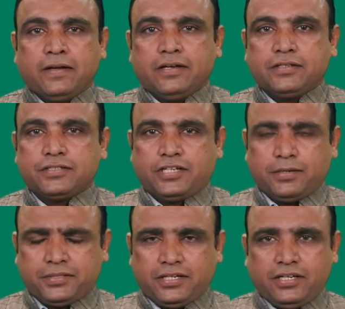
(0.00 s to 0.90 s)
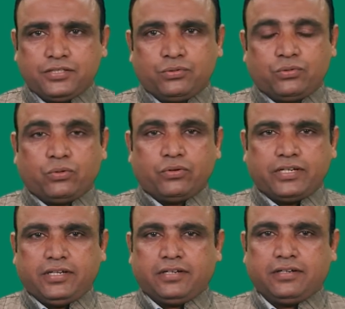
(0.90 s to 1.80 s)
Step three is to
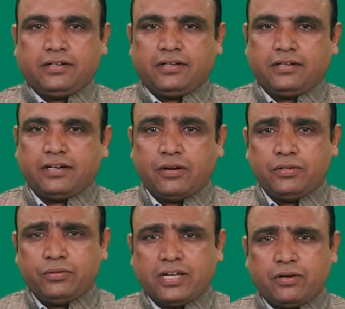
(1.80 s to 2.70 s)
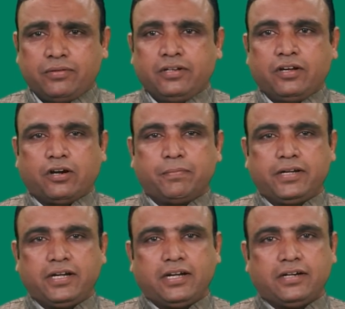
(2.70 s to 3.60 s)
co-create. Now you have
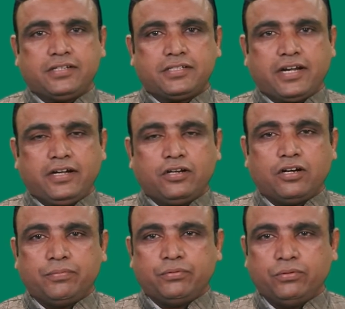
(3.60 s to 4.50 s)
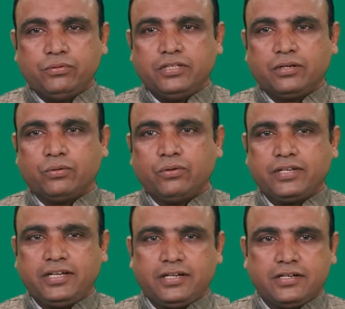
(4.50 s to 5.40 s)
obtained an understanding of who the
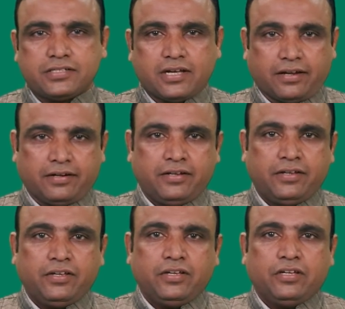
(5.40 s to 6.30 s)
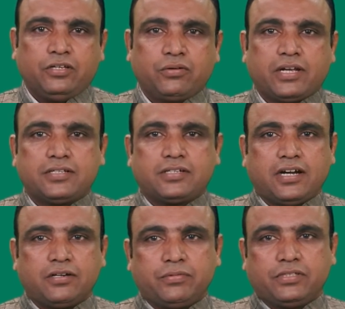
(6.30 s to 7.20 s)
co-creators are. You can
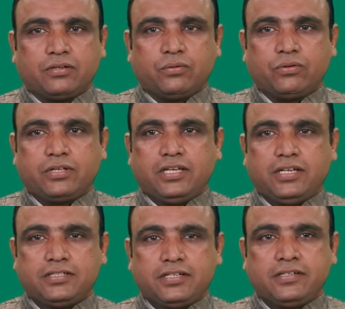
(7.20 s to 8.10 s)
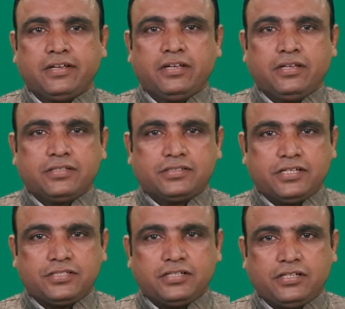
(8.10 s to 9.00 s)
start with a co-creation
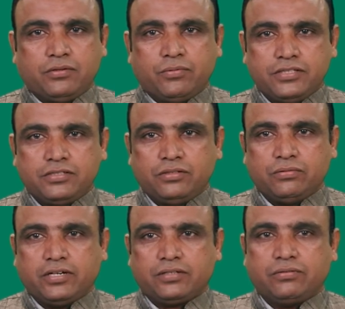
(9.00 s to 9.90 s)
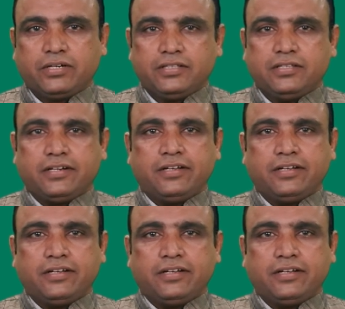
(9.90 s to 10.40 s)
sessions in which you work together